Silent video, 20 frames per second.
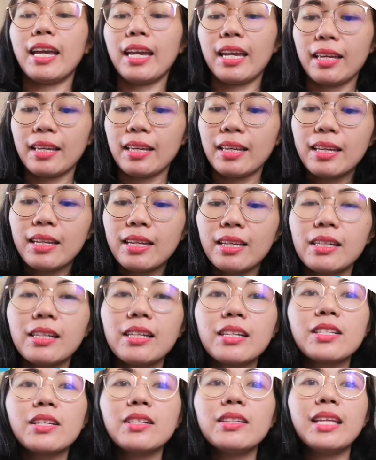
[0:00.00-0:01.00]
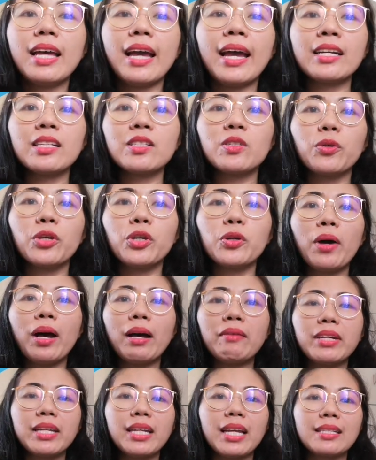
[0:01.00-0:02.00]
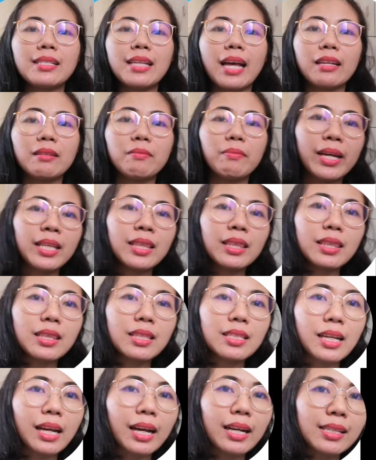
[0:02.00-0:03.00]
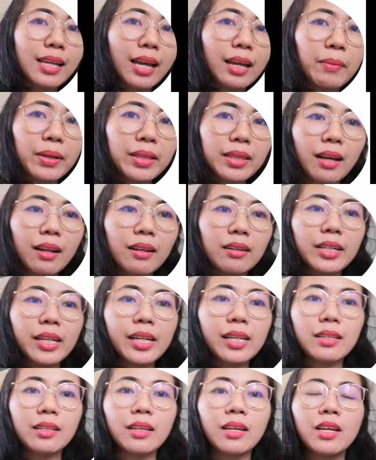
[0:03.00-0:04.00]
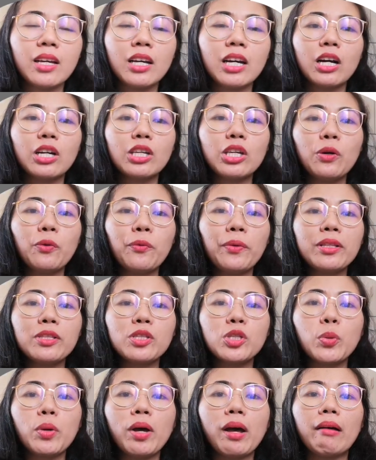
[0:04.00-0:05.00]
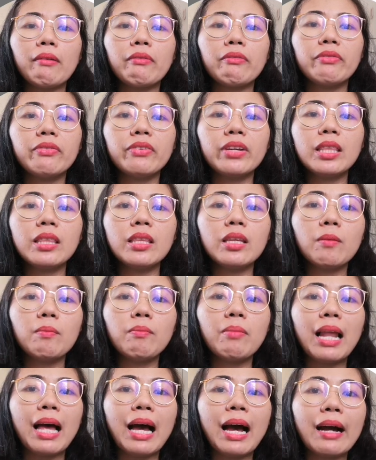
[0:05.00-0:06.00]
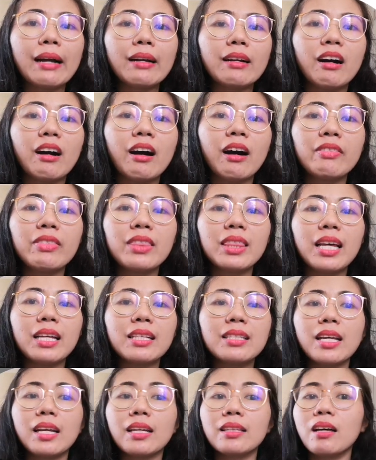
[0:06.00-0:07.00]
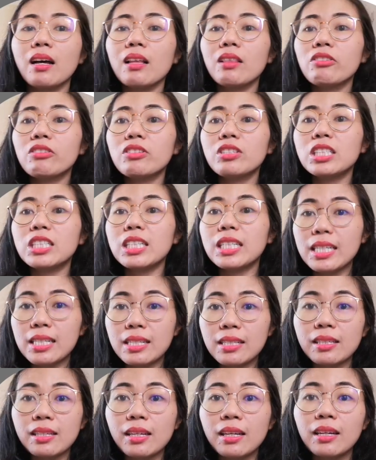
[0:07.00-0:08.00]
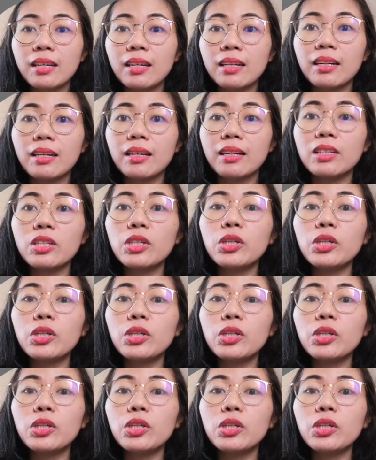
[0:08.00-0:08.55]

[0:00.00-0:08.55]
Okay, so next you have an assignment alert. You will do a video blog on the technologies